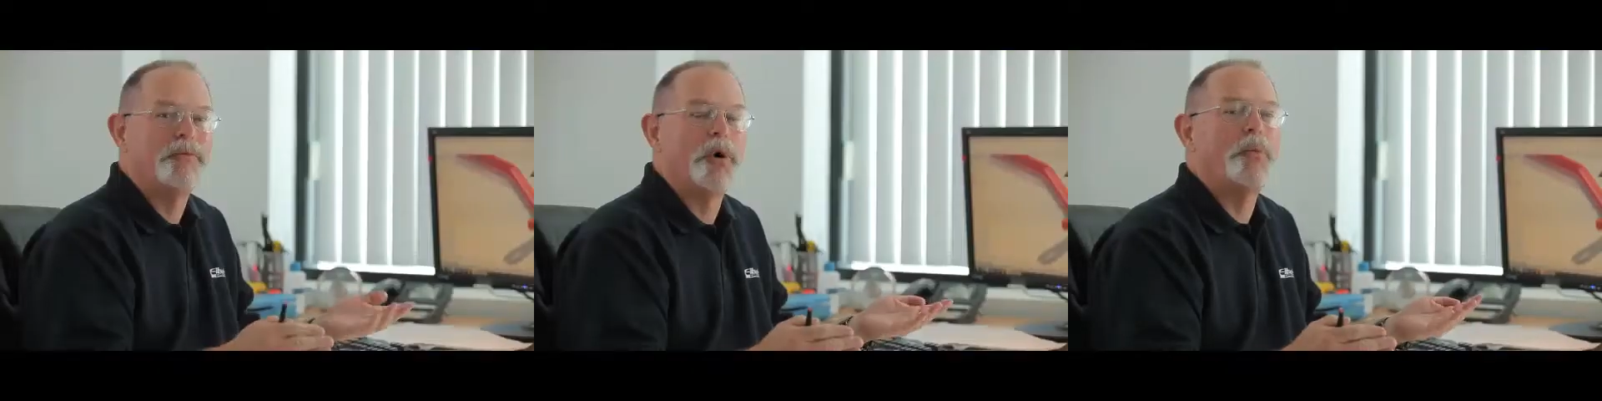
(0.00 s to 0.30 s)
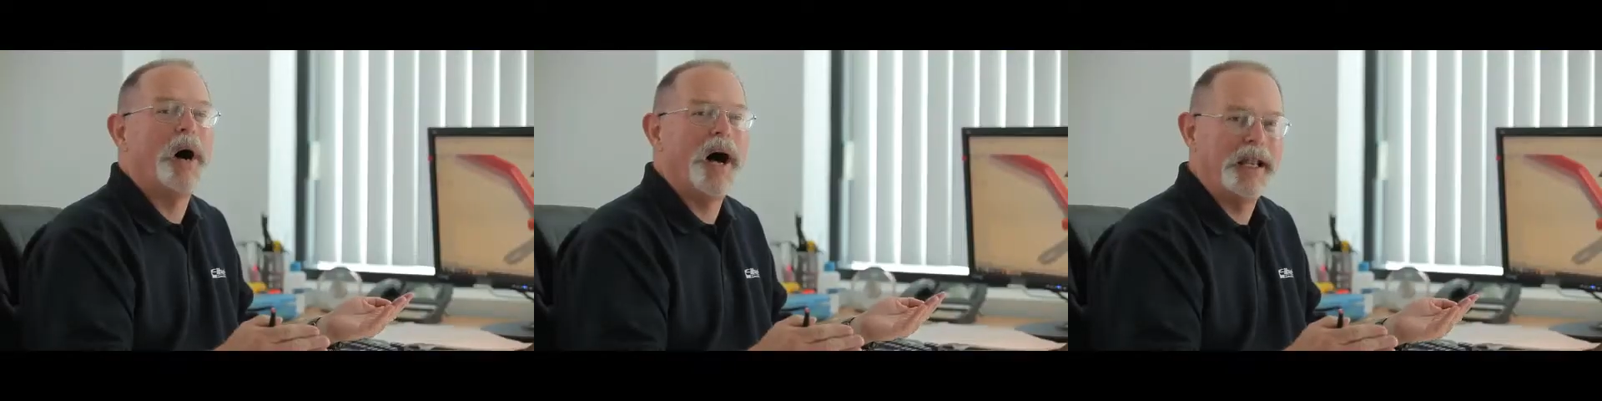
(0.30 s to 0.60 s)

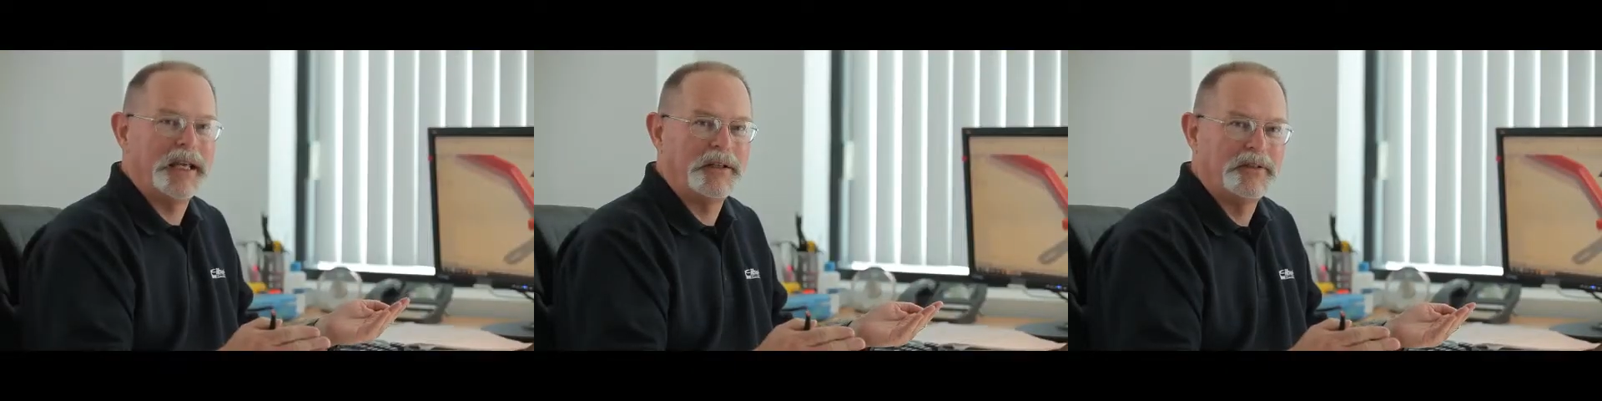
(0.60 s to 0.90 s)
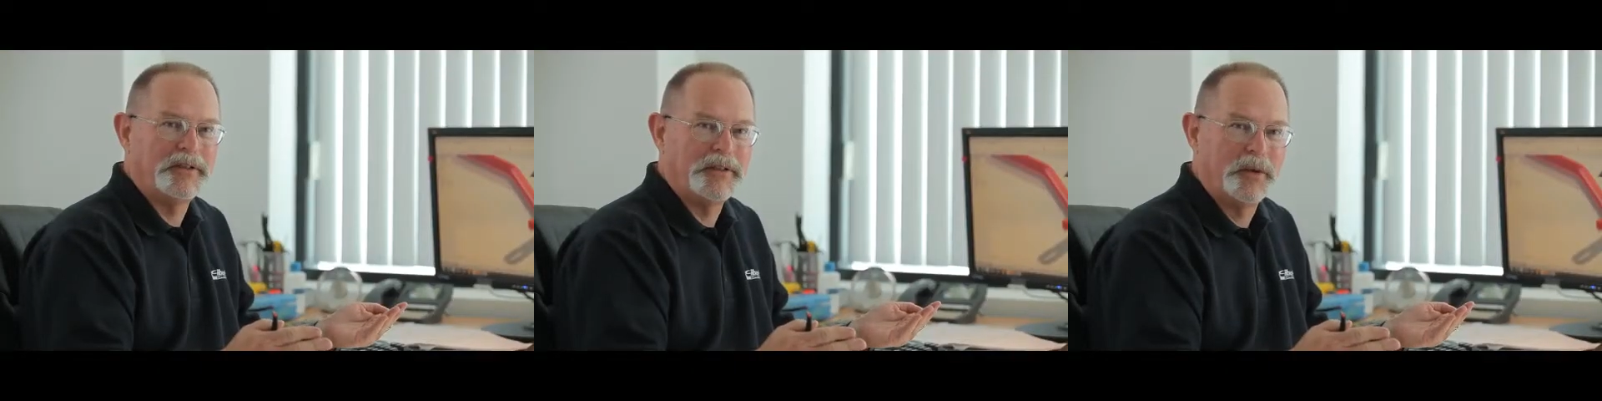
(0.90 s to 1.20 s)
Robotics
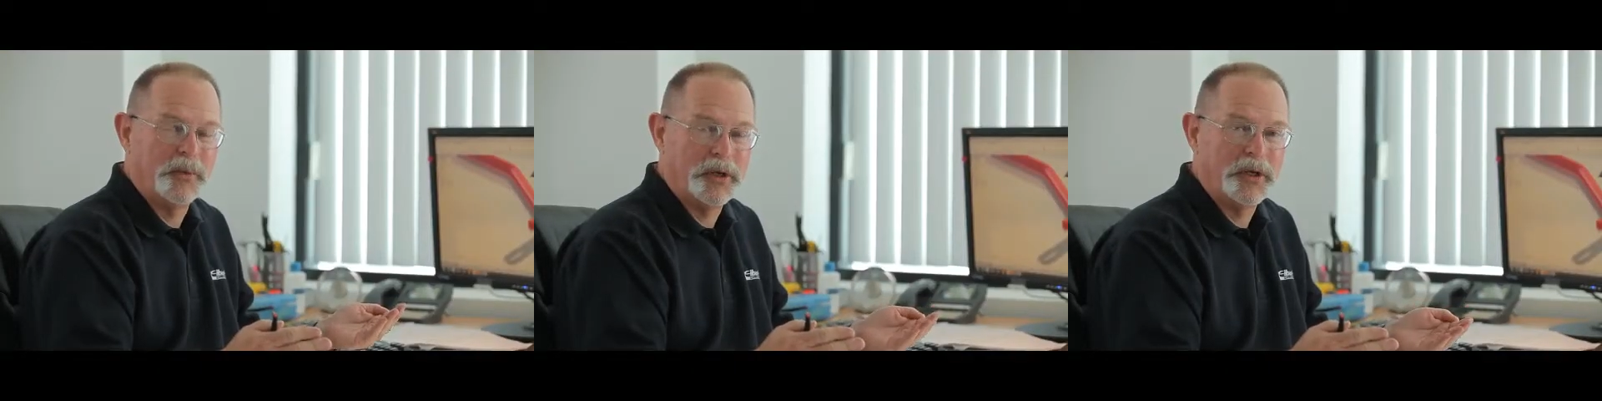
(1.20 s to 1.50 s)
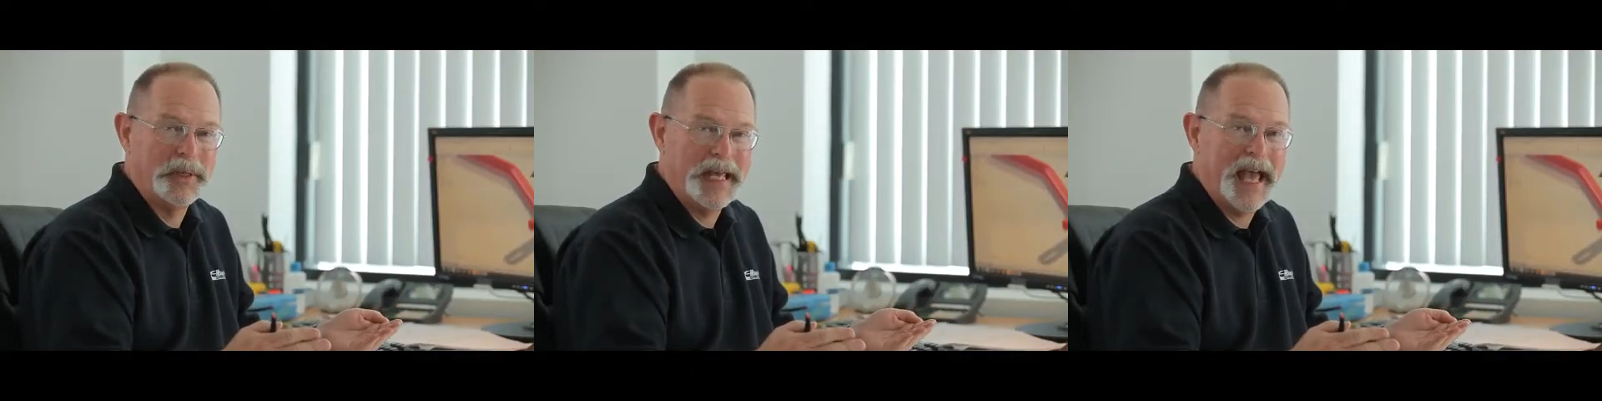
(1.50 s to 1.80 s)
that we're going to
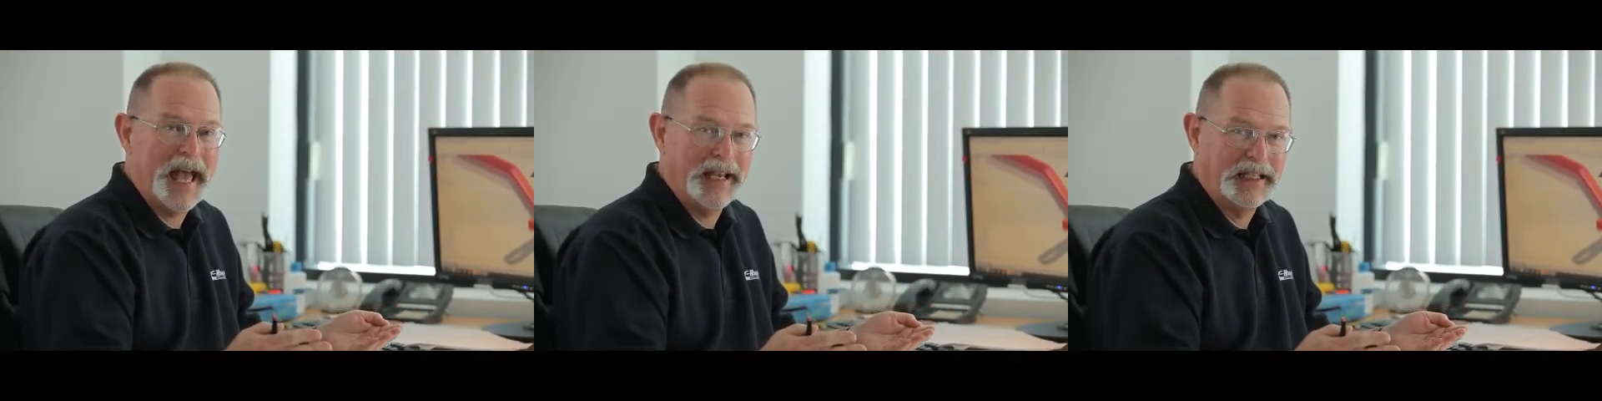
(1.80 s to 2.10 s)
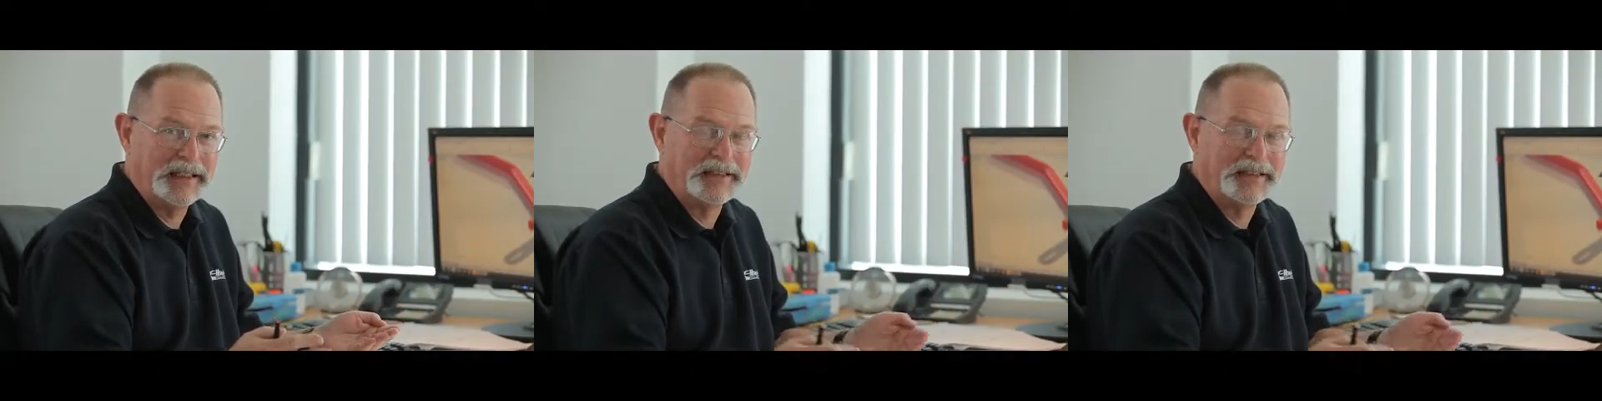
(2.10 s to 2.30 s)
be adding.